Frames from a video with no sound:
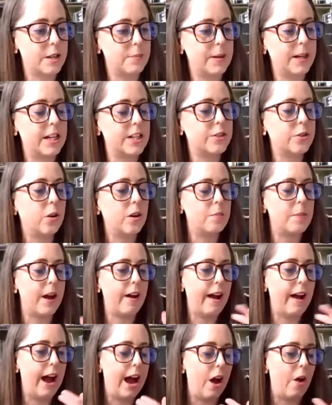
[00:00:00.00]
I mean, it's all
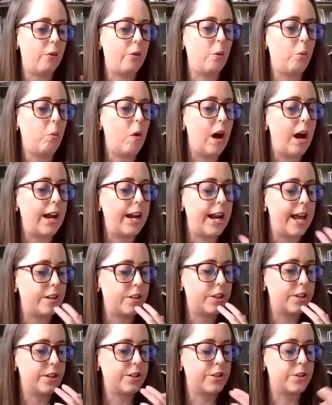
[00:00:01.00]
about how the wine
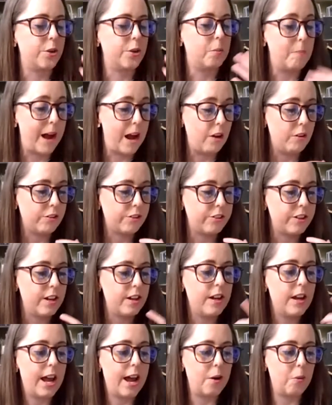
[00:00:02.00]
enters your mouth
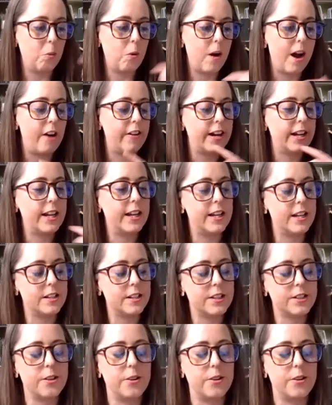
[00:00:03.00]
and where it hits.